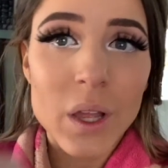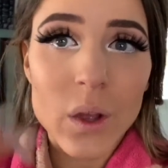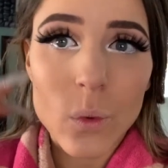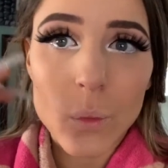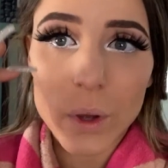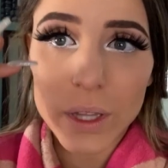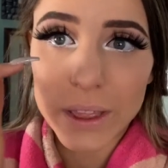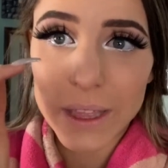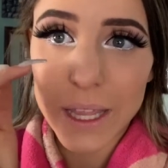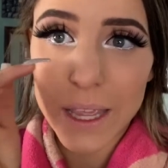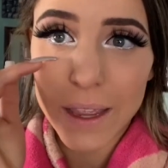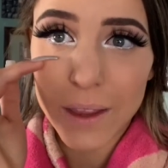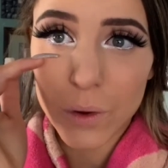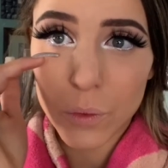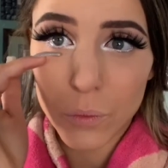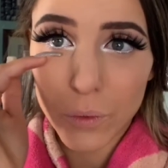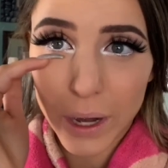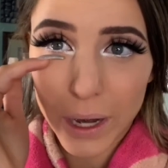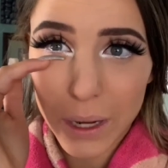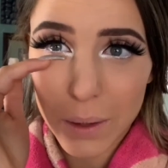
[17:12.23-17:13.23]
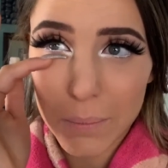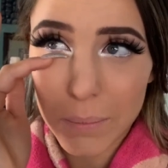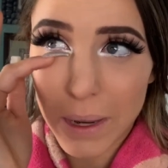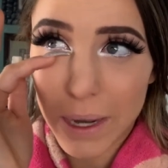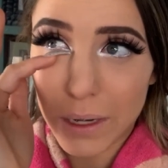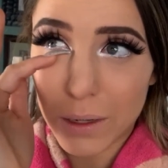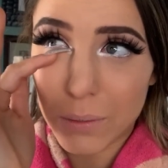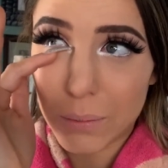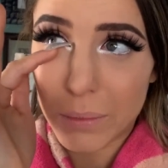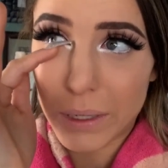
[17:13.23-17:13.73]
what they
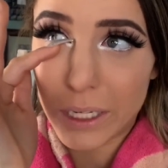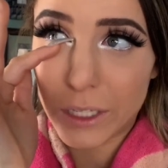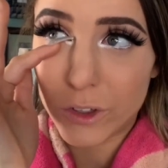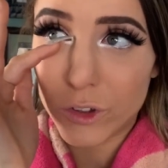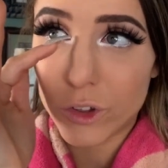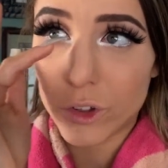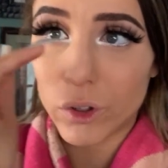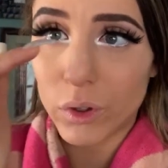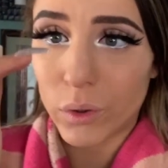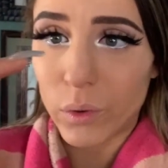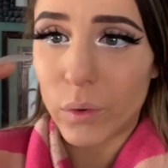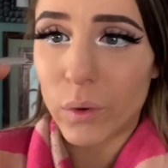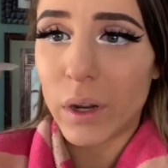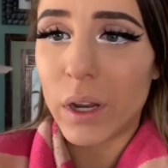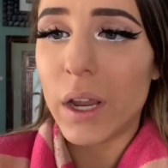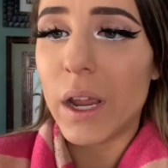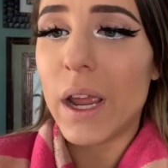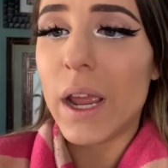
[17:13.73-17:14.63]
recommend me do.